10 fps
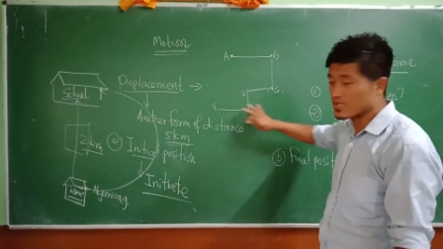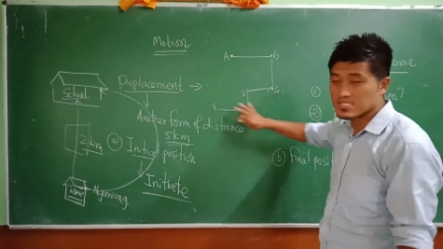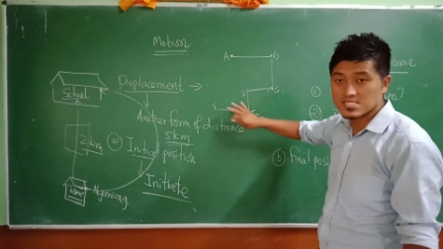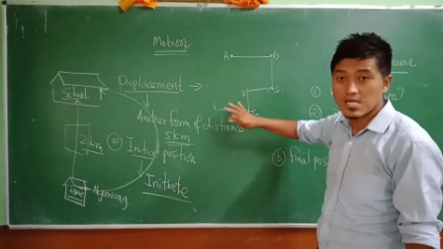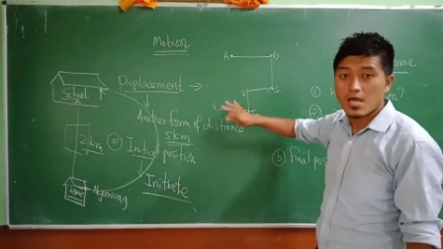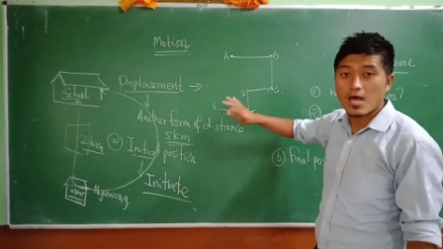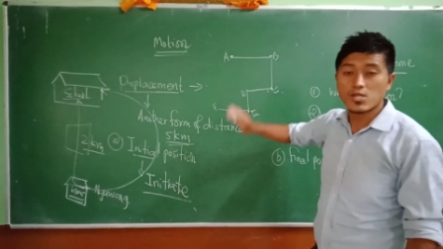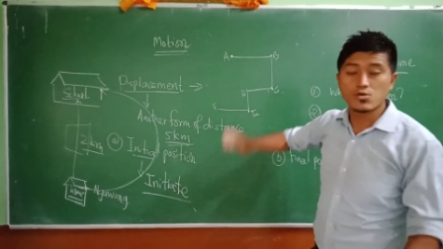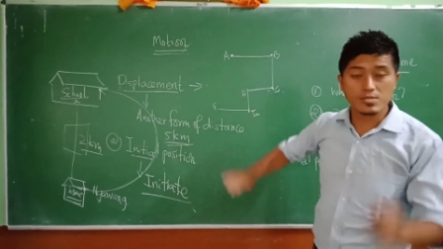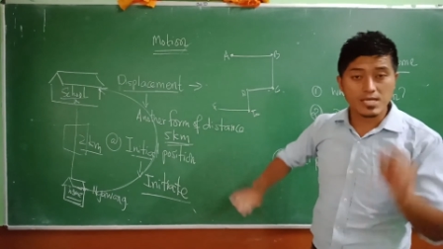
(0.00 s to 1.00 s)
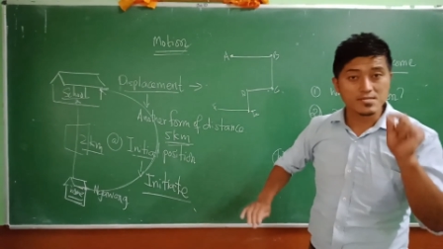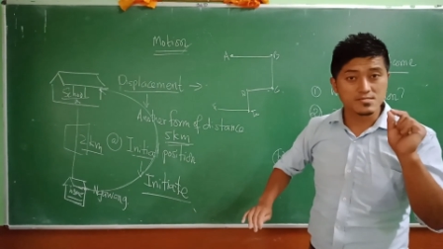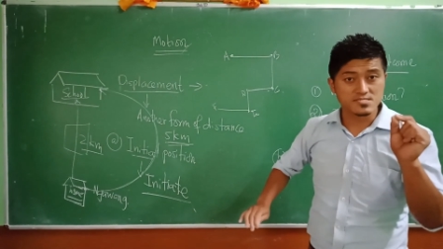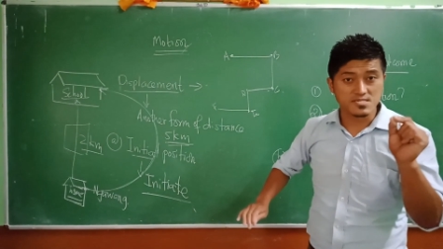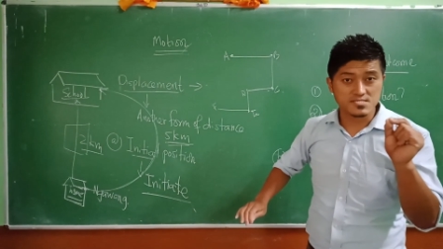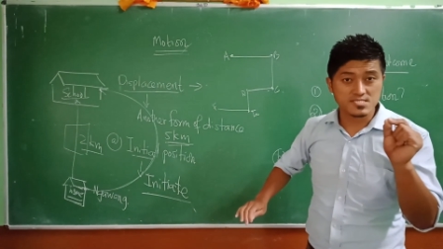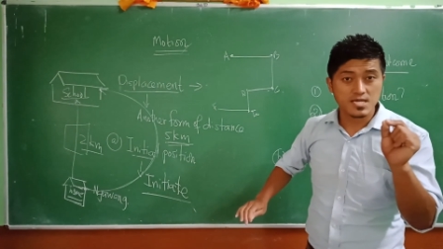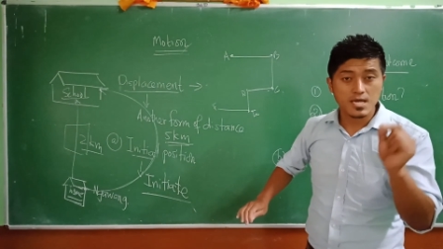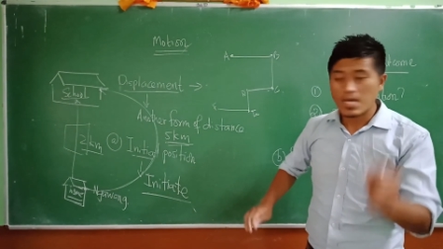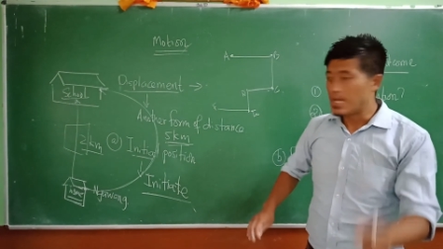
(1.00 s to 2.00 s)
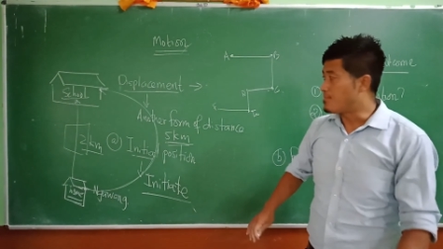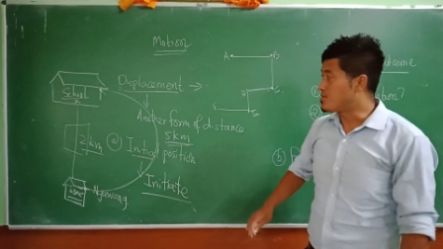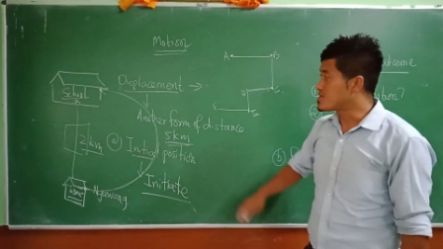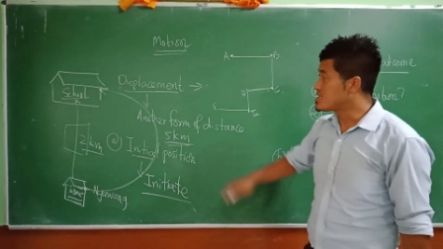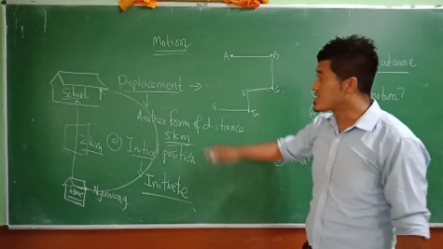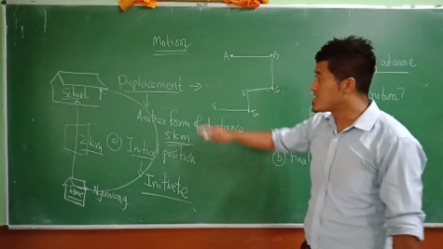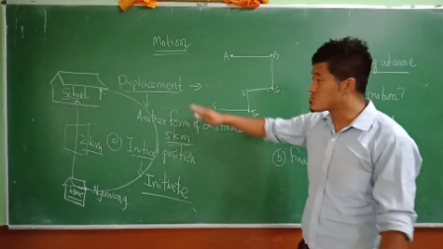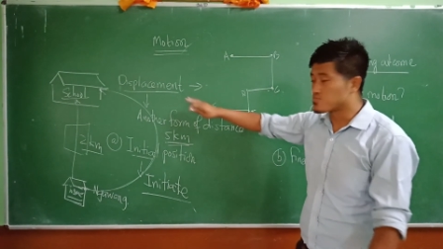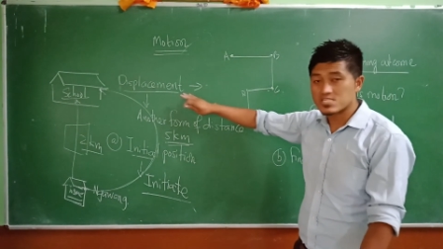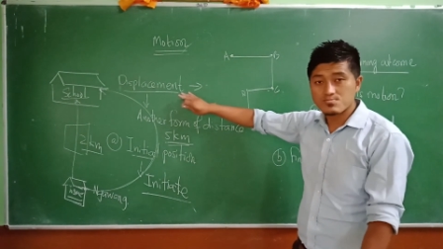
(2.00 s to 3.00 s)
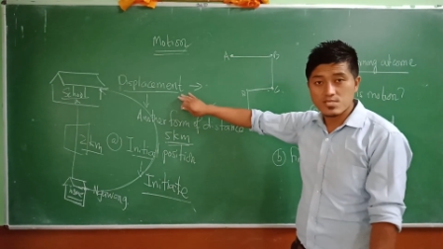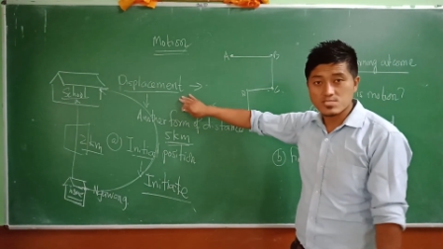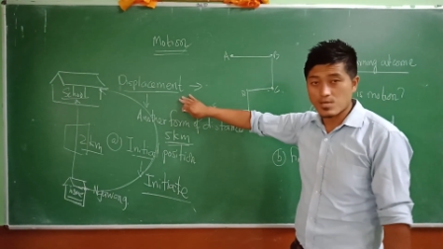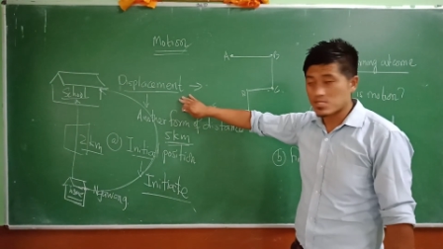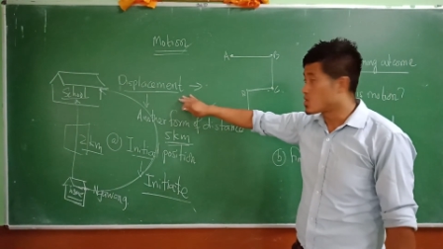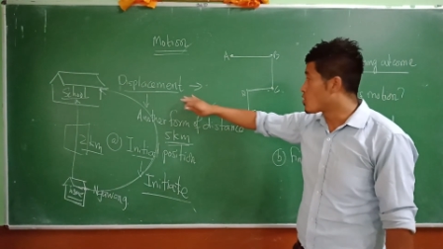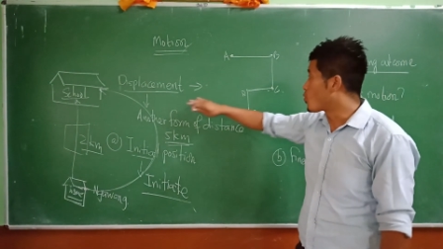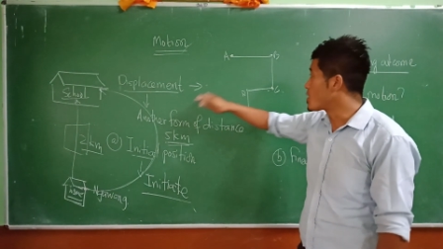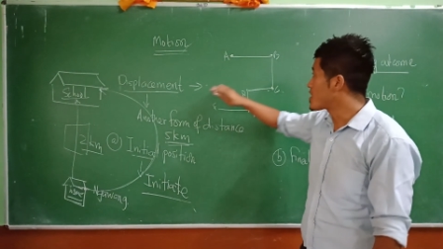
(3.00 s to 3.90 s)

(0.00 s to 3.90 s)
this and you will get distance. But in the case of displacement, we are